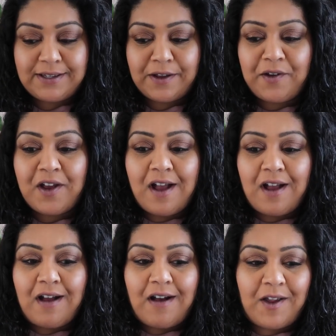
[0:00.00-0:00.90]
So
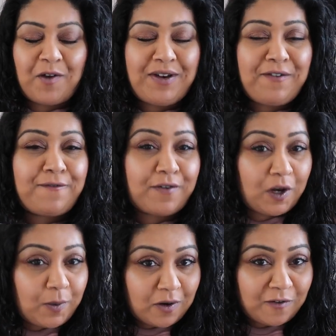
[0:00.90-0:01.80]
I don't really
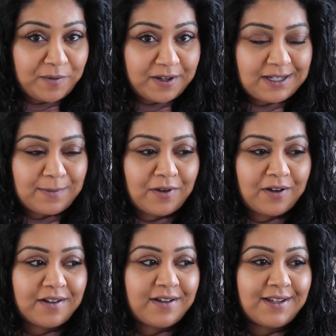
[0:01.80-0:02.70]
follow a lot of beauty
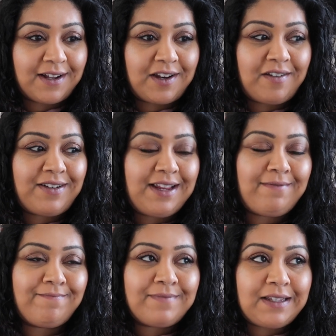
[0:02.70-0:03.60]
bloggers. Like I don't really,
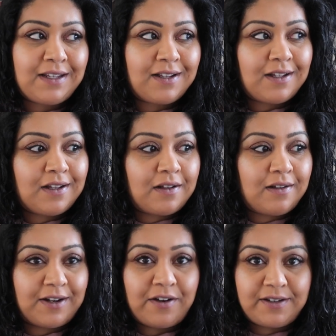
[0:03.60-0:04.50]

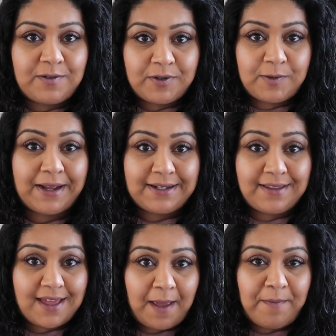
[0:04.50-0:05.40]
like no disrespect
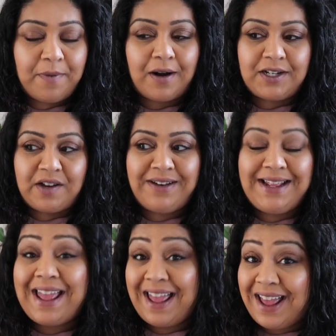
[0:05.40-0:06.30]
to them, but I don't really
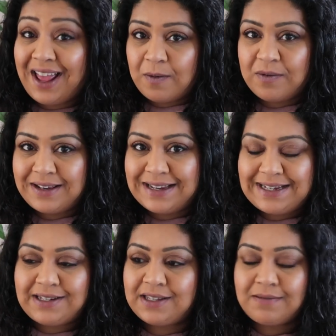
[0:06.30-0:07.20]
care what the
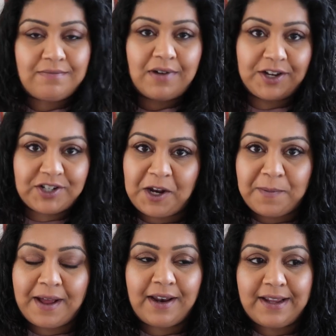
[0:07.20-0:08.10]
latest eyeshadow
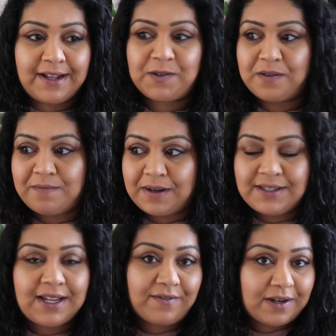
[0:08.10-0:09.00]
palette is or the
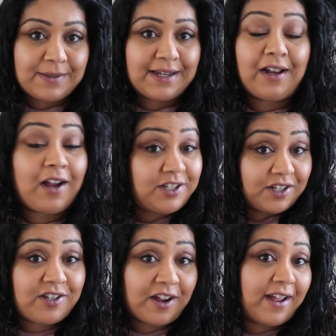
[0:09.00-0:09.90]
must-have lipstick. Like I
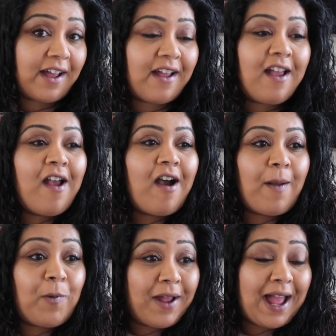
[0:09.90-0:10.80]
just don't care.
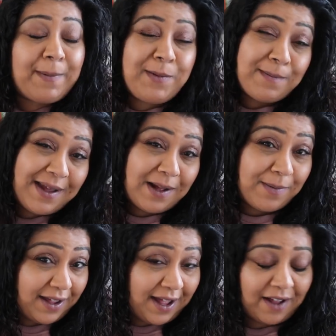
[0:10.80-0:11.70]
I'm quite happy with the makeup
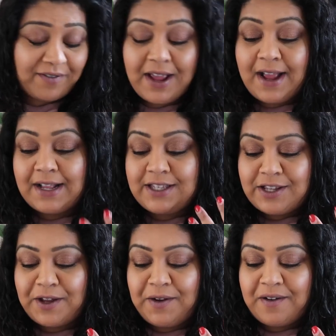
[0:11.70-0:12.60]
that I have. And
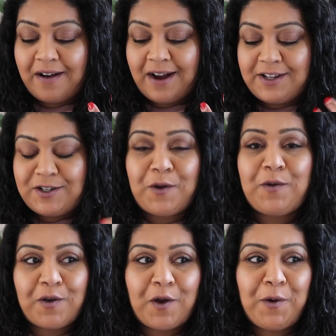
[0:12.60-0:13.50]
so I
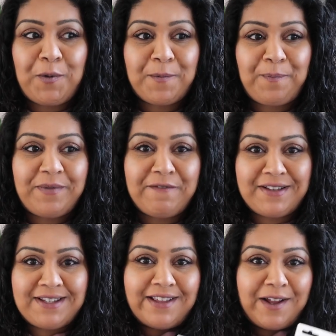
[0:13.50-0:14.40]
don't know if
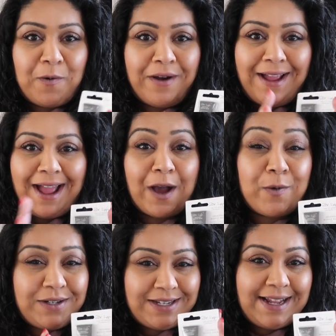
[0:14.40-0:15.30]
this is like quite
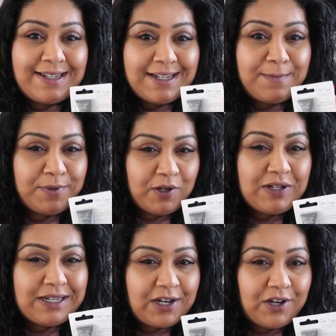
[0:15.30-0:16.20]
outdated
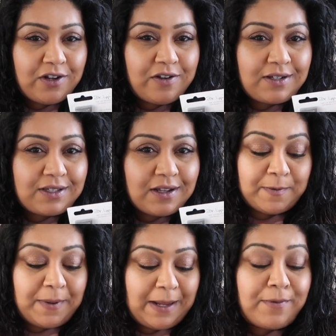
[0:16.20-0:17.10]
beauty news,
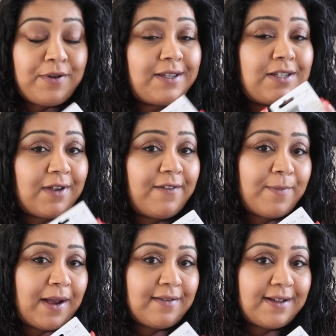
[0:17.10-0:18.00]
but people used to rave
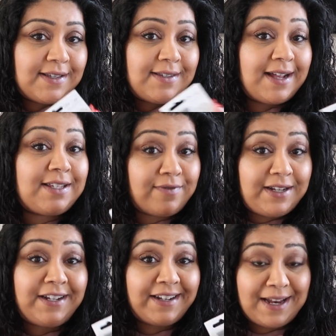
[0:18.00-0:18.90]
about this and say it's a
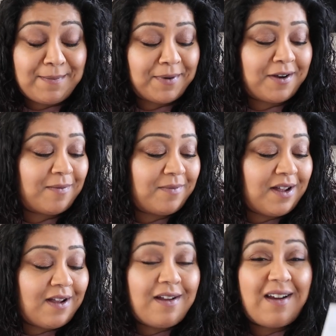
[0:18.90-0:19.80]
really good lip balm,
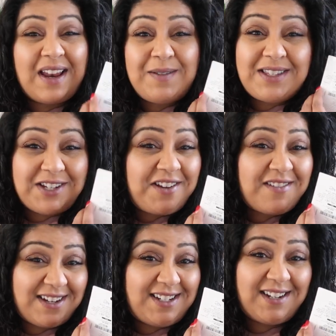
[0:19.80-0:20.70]
and it was two
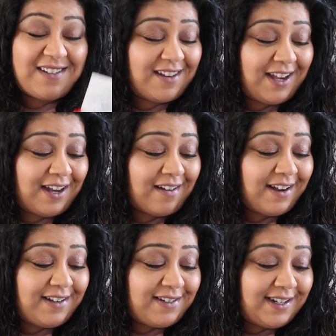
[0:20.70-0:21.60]
ninety-nine.
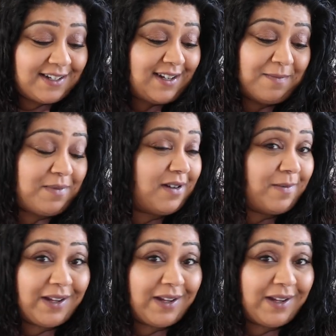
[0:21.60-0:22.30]
I need a lip balm.